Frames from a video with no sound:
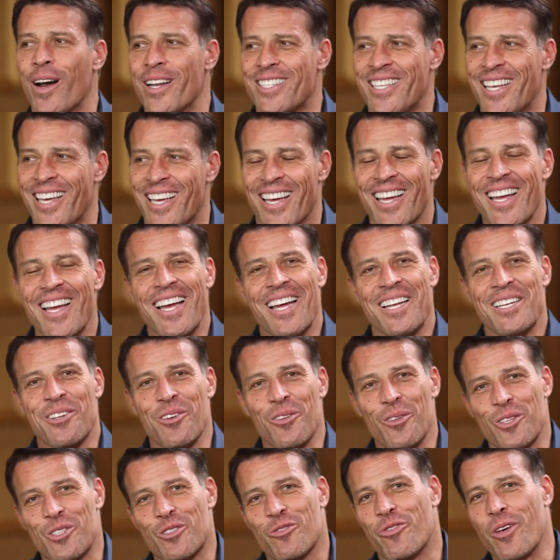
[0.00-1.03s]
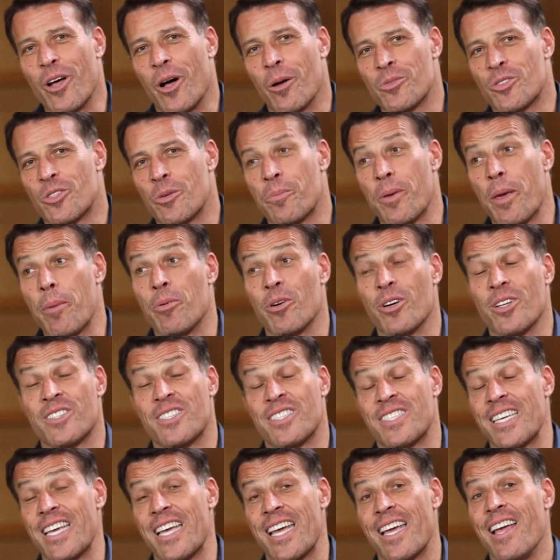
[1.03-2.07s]
wanted to do this film so people could
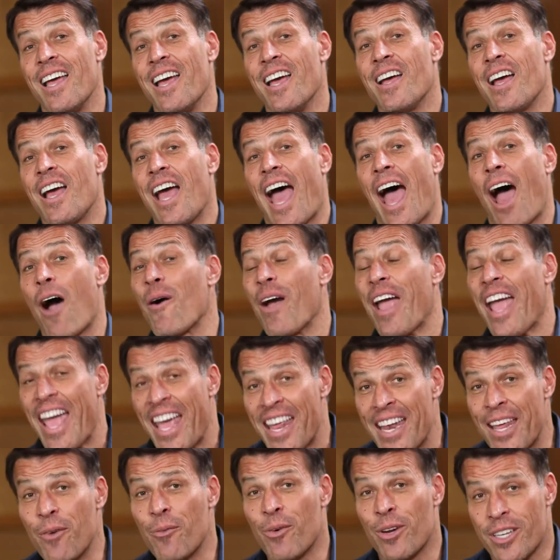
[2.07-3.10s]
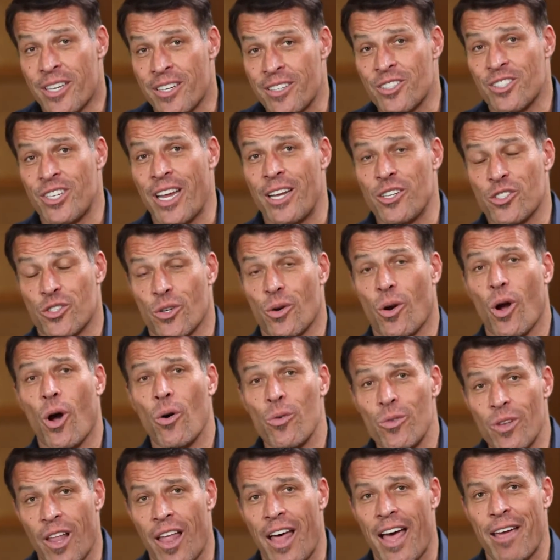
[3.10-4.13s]
see how anyone can change their
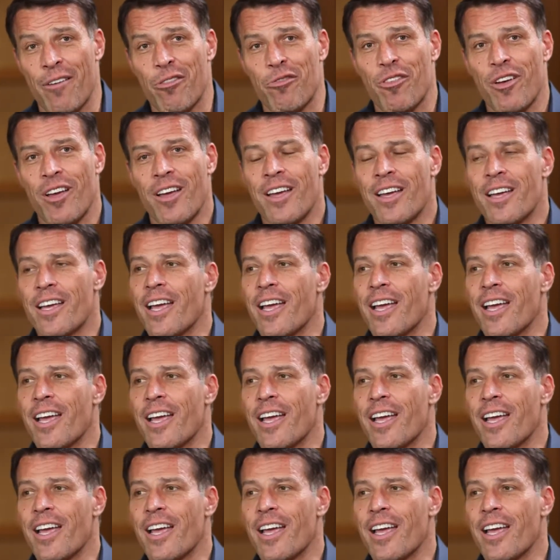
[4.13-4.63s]
own life,